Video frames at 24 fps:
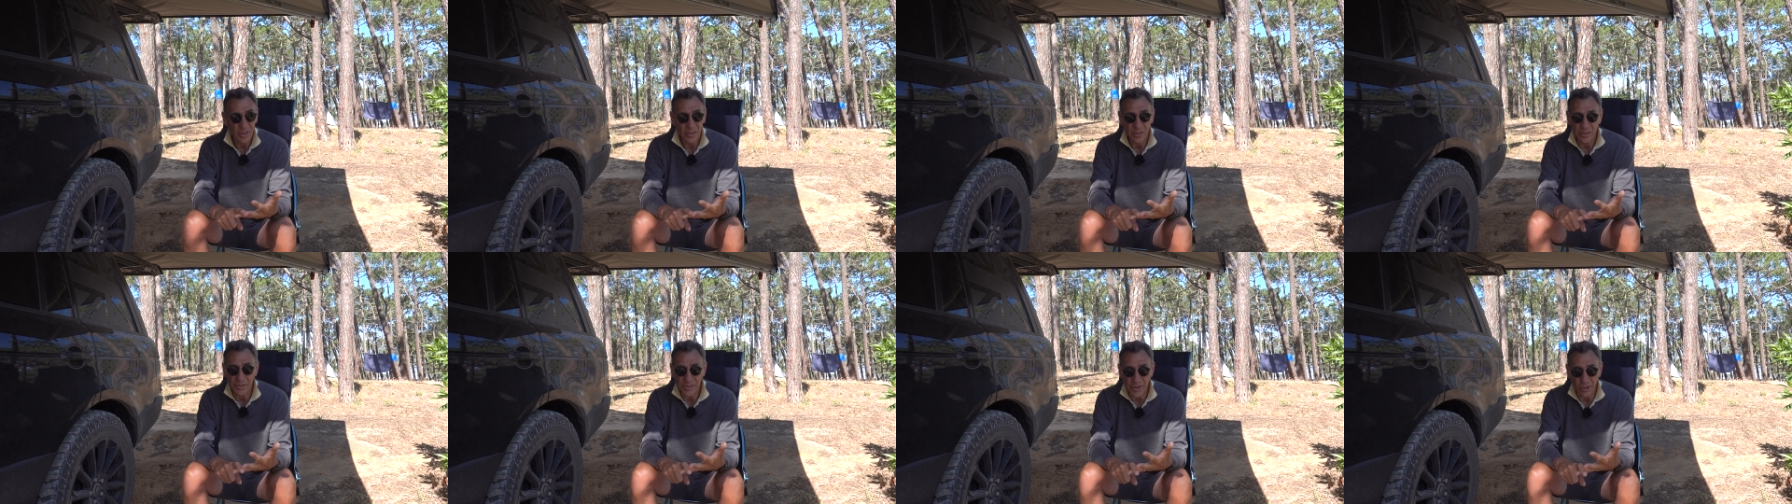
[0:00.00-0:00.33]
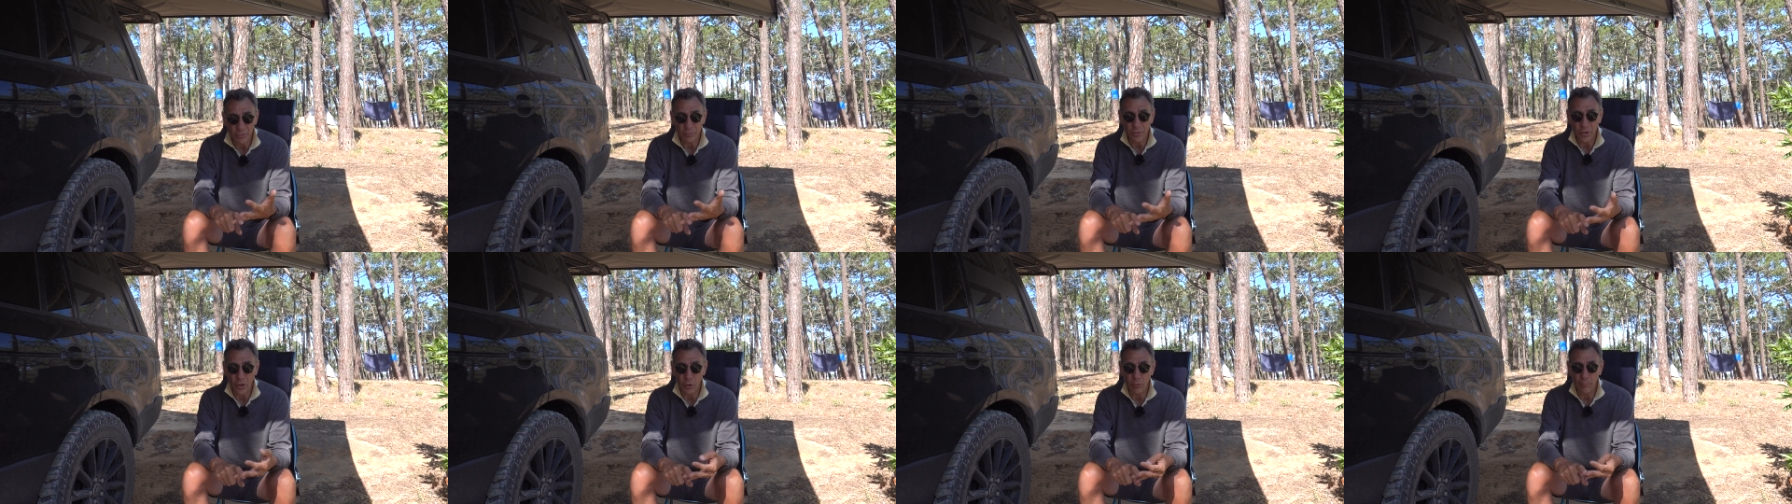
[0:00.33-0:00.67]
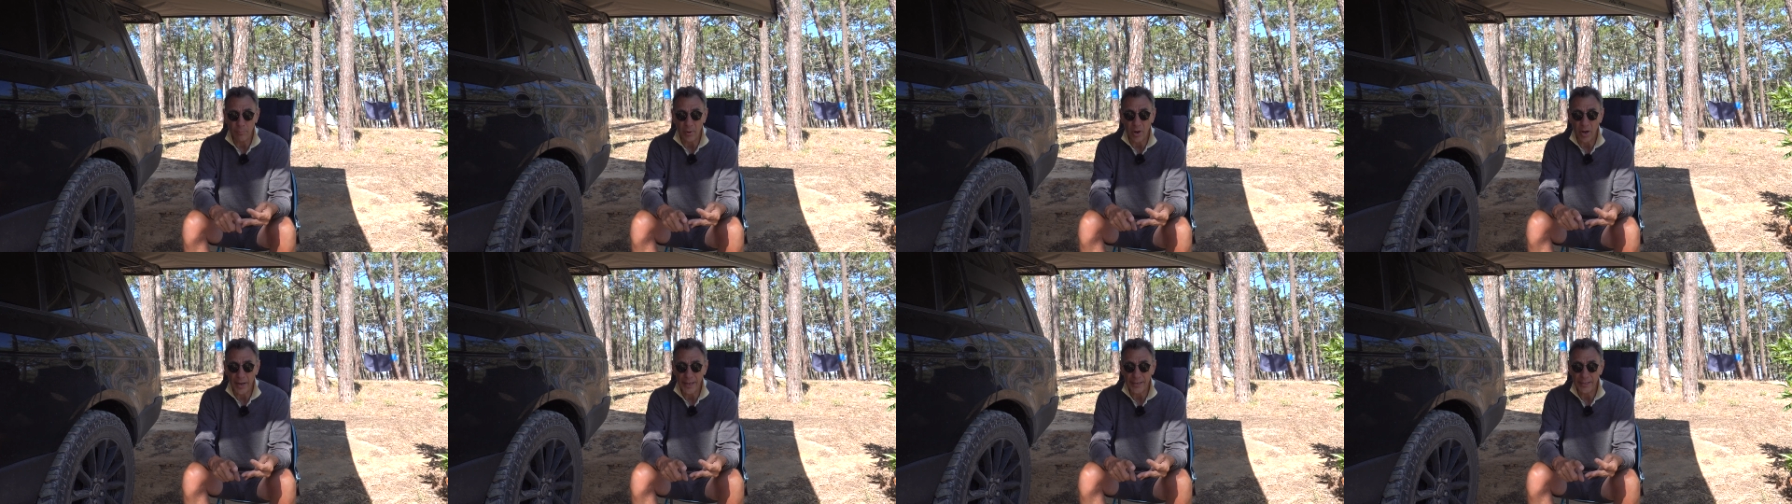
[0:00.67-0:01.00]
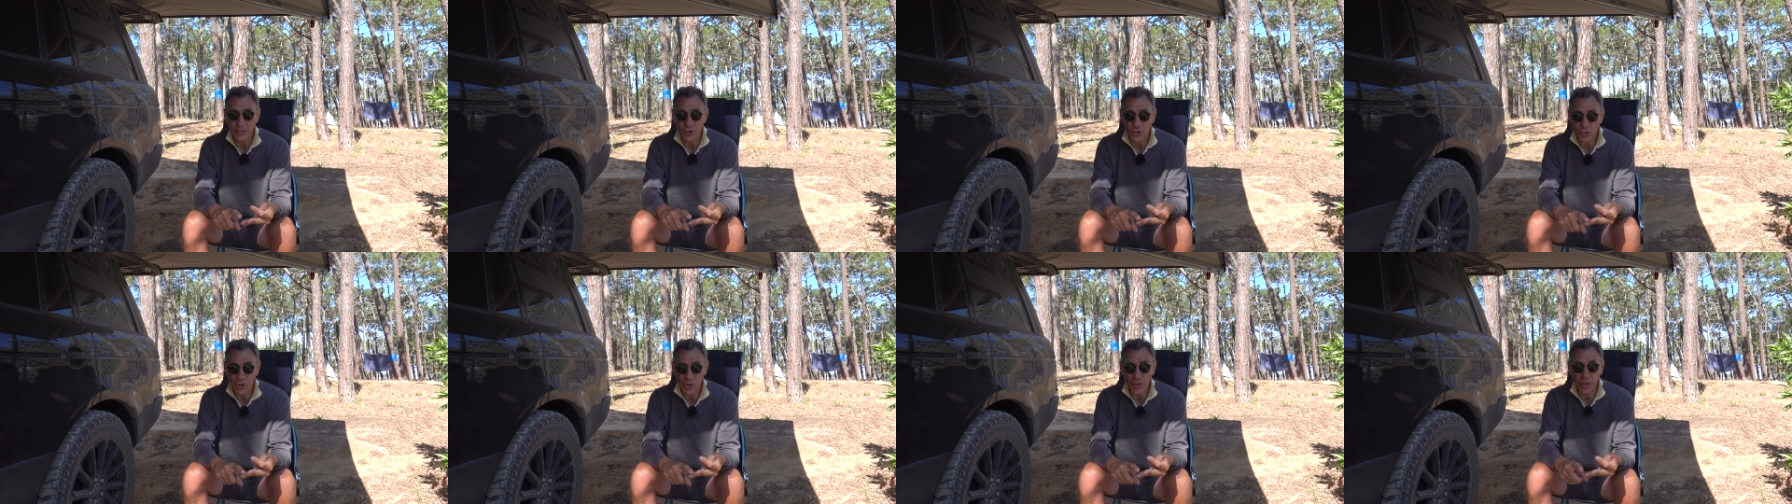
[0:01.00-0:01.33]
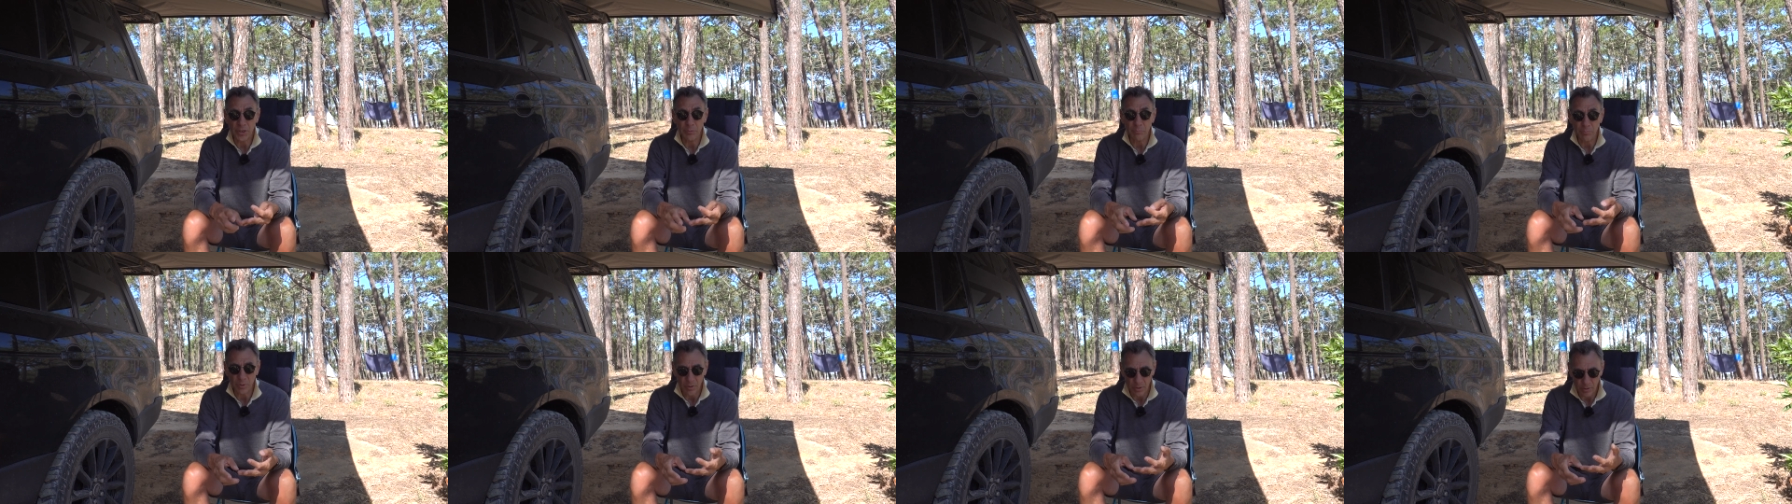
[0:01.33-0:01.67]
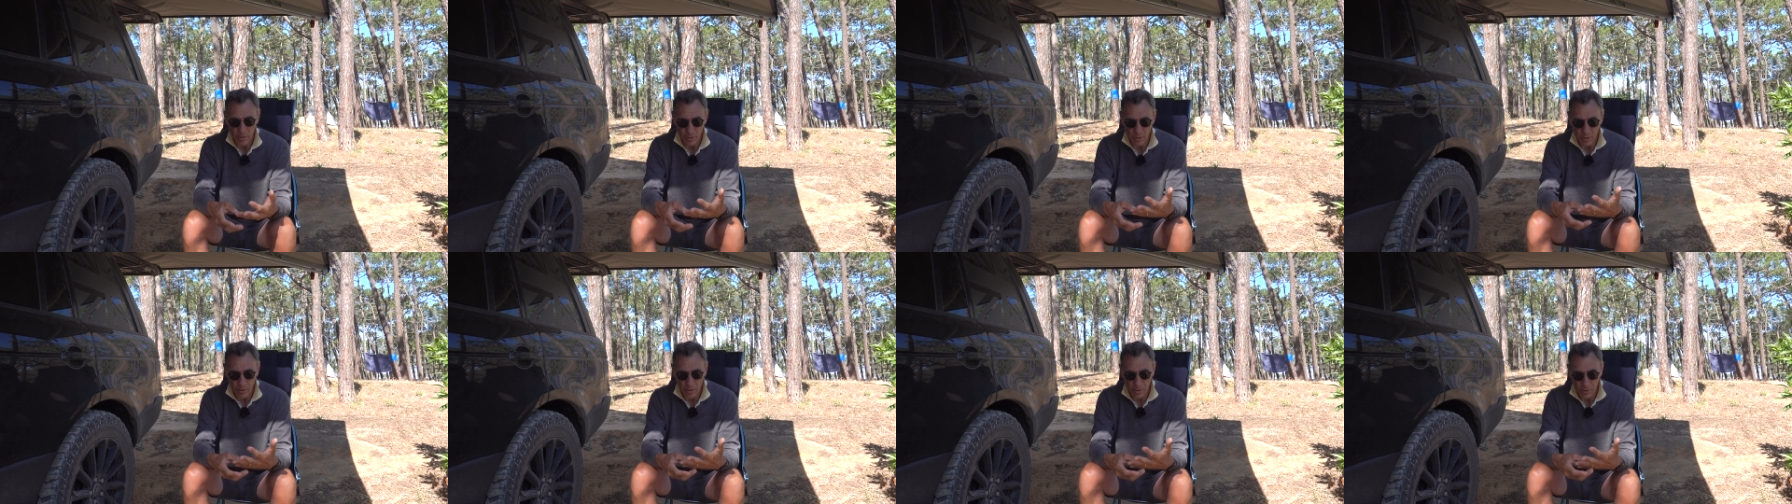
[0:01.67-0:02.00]
Don't go buying cheap
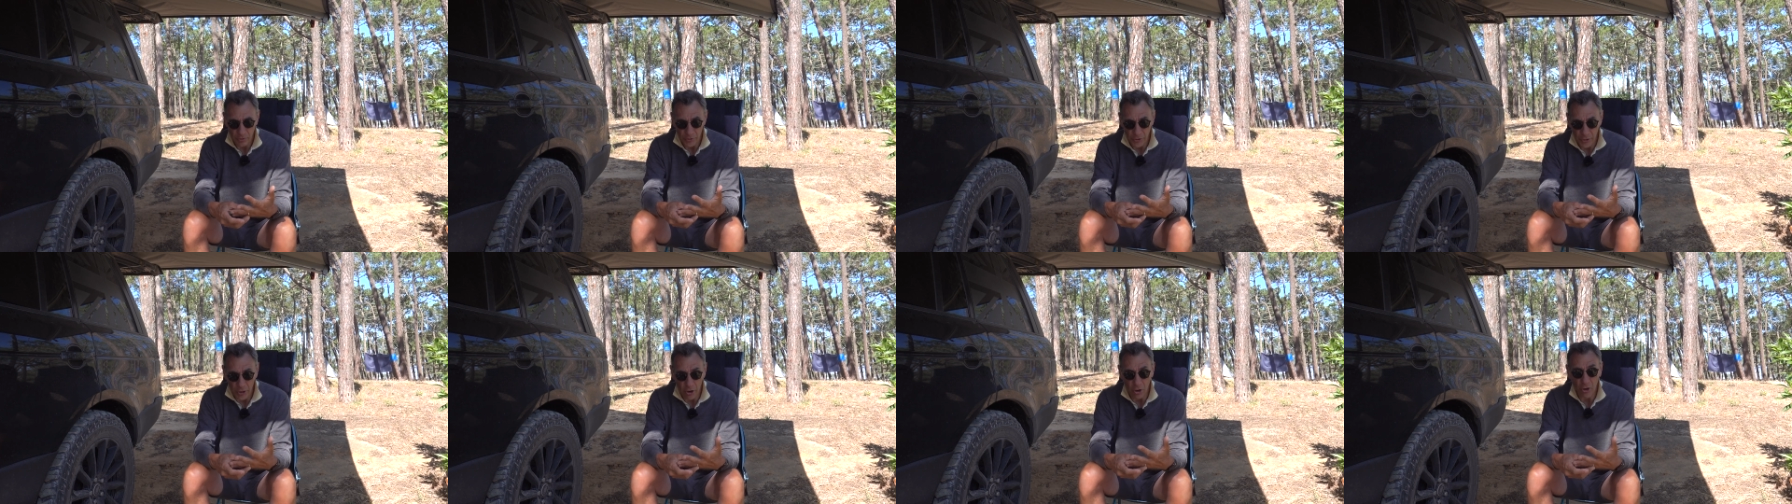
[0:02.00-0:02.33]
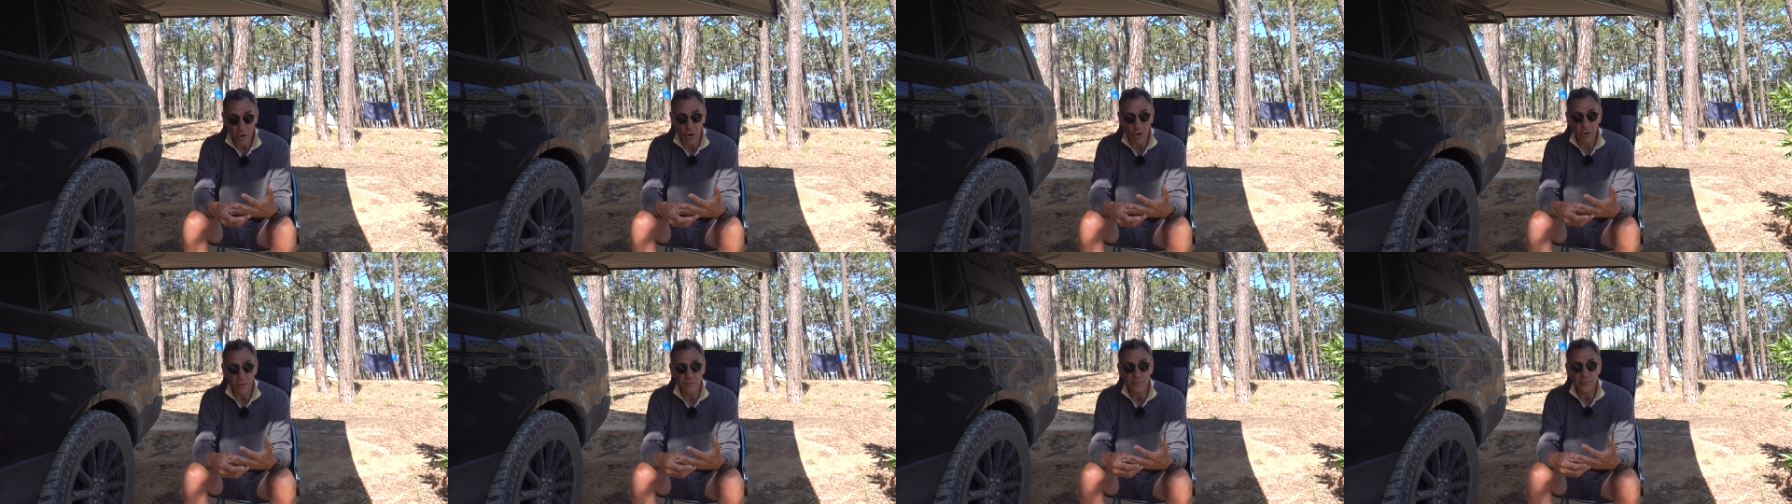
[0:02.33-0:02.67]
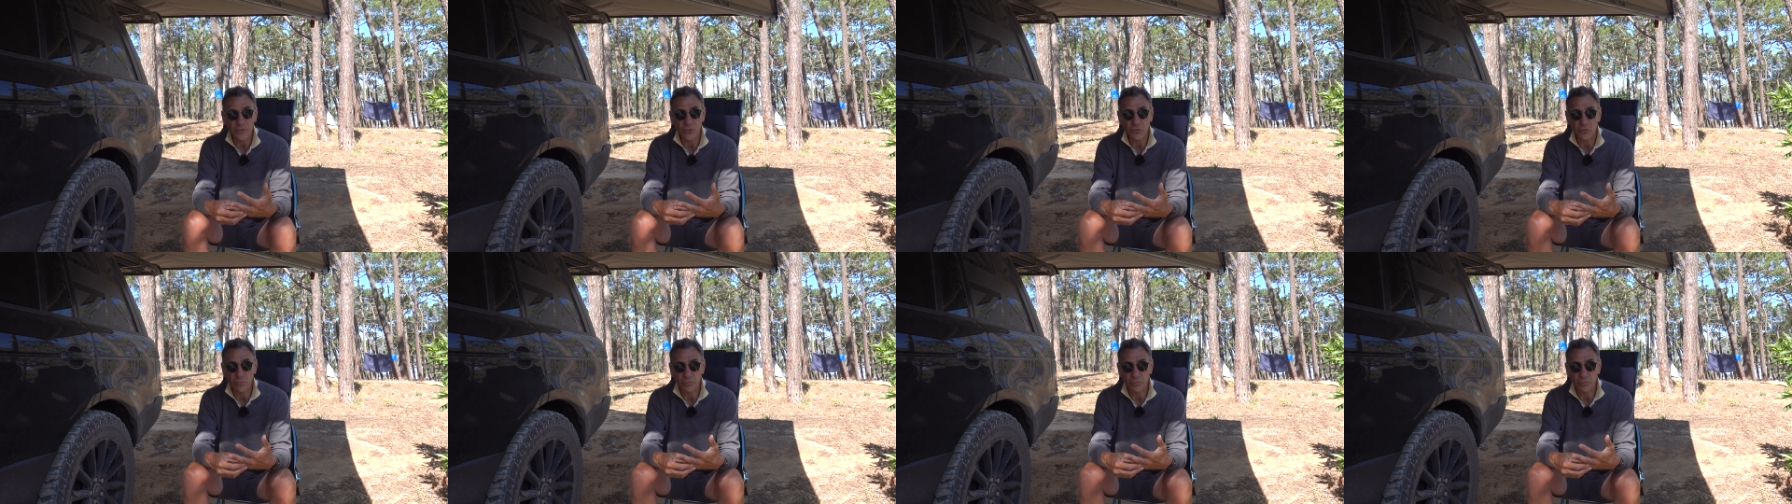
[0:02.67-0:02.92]
knockoffs